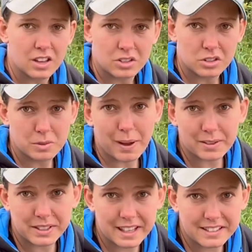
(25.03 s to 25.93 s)
Just about
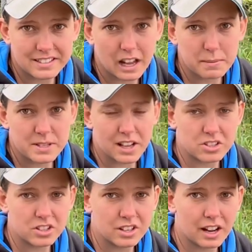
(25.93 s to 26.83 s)
to kickstart my
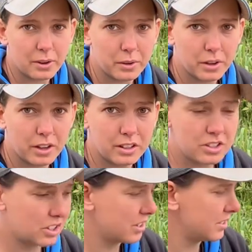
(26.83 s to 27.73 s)
session now and as
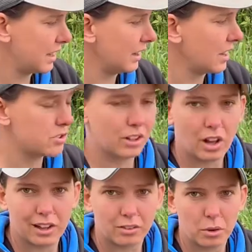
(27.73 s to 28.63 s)
you can see literally
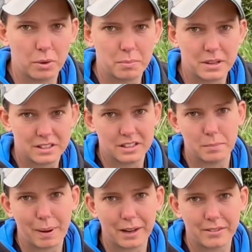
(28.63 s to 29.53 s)
all I've got with me is a
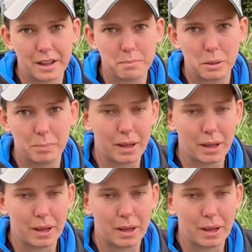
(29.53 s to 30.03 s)
bag of 8mm